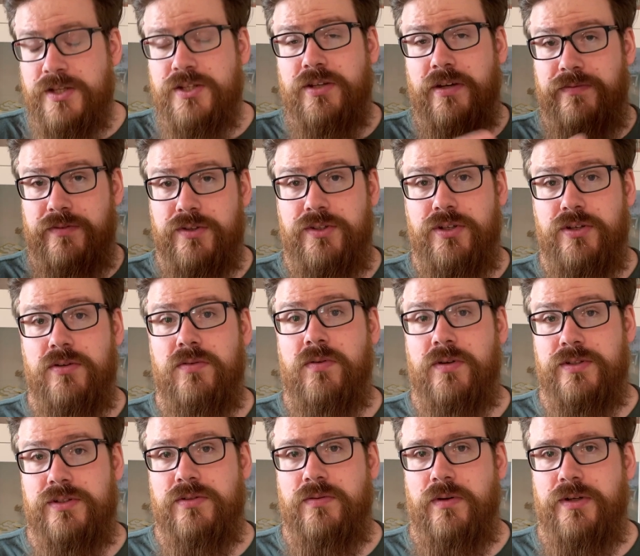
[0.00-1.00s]
So if you do
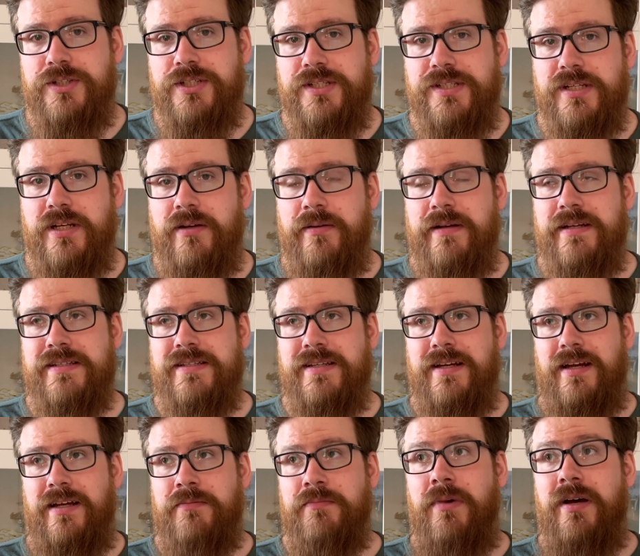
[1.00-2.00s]
want to watch a series
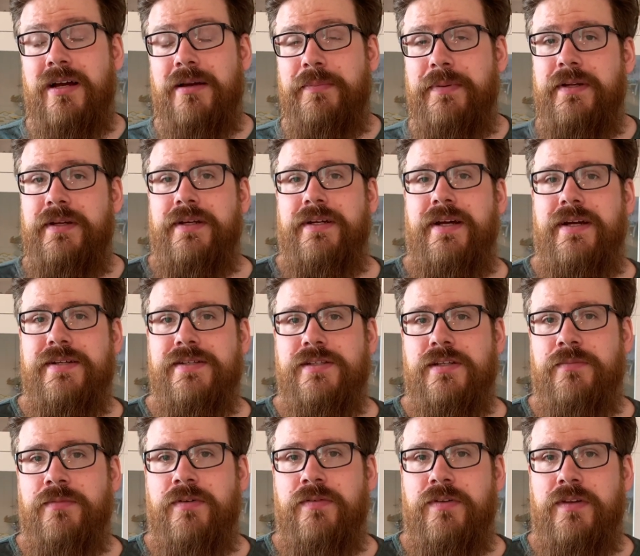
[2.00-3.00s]
that, in my opinion, has
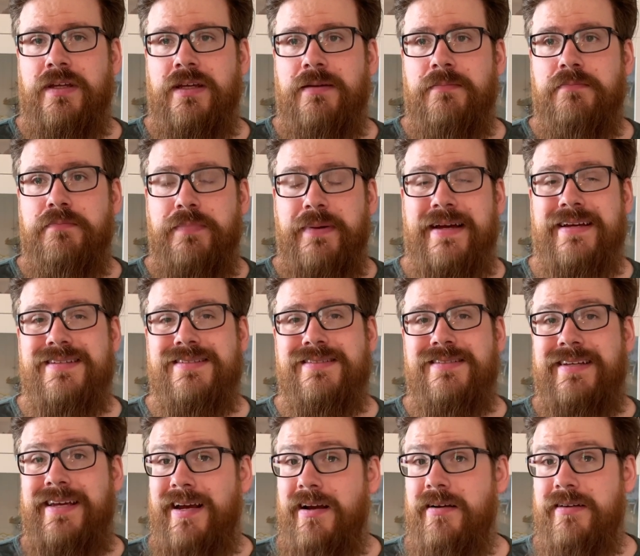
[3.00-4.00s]
some of the
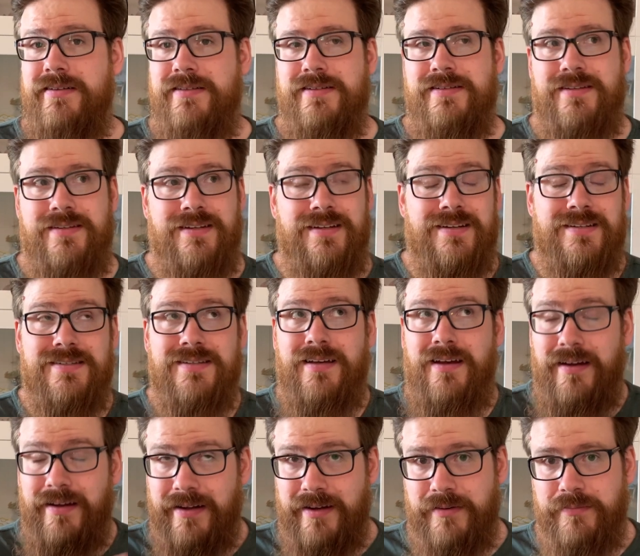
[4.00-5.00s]
best characters in the
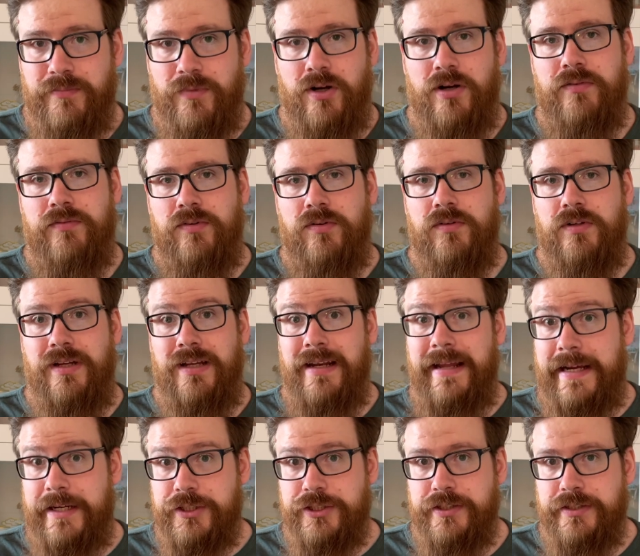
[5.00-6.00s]
entire Marvel
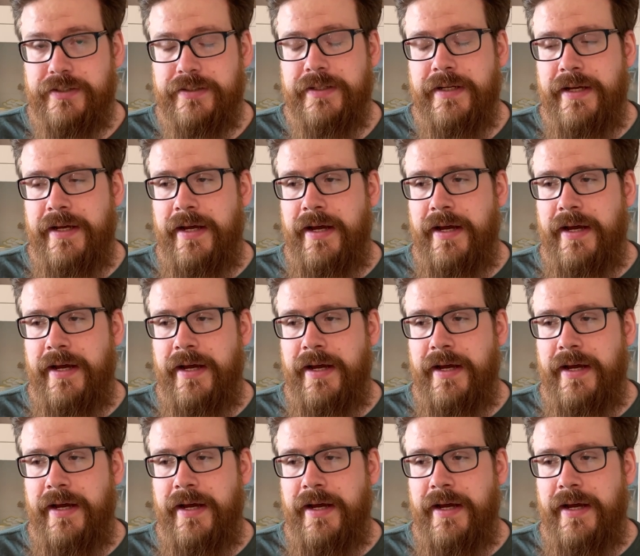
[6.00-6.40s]
collection,